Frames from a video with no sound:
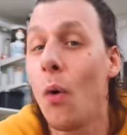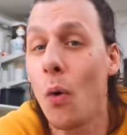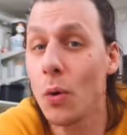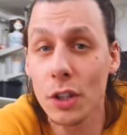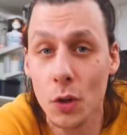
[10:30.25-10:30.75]

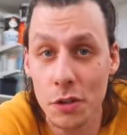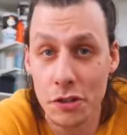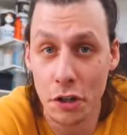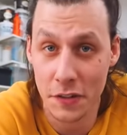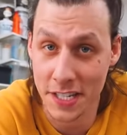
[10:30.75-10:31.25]
all the cool
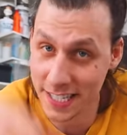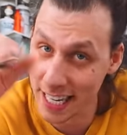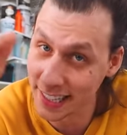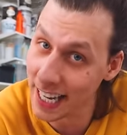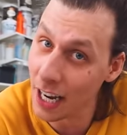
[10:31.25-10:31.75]
services
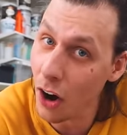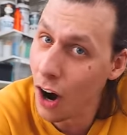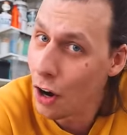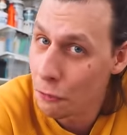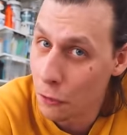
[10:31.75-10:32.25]
that they
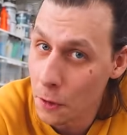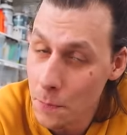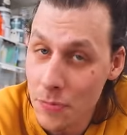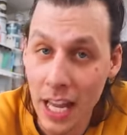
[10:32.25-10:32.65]
offer.